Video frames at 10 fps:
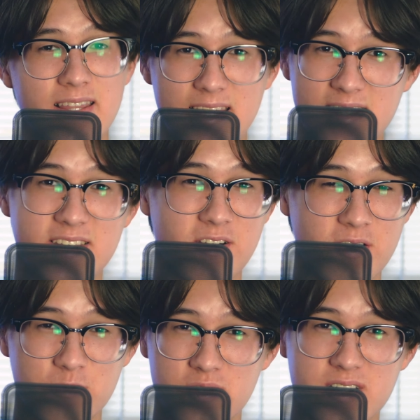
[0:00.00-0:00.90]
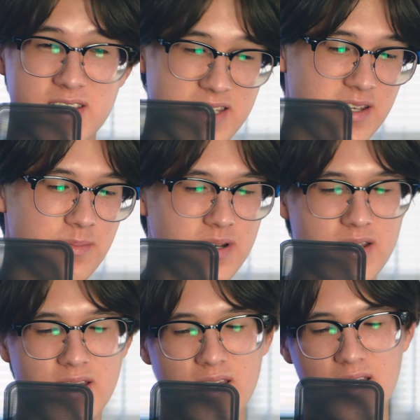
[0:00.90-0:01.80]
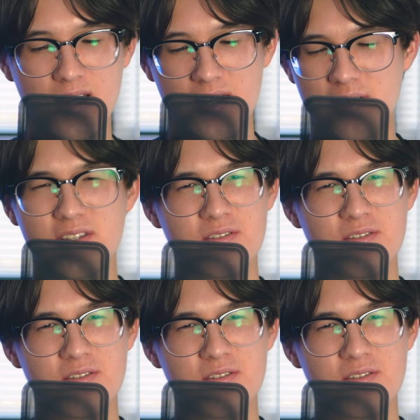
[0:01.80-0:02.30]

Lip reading: That is a hard word to say, but I know that